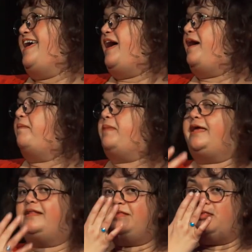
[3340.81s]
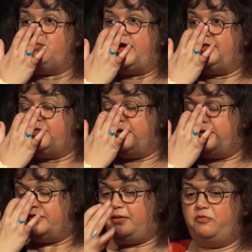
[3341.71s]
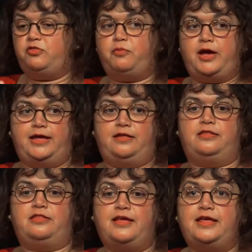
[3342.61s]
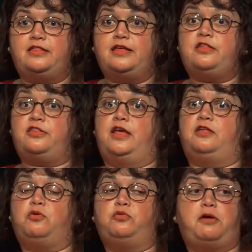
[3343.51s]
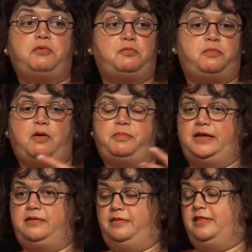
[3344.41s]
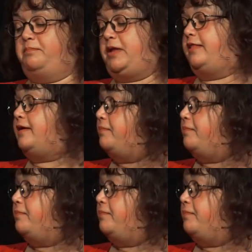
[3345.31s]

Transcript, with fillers: um, in the way that some of the ways that he sees things, although it probably seemed like the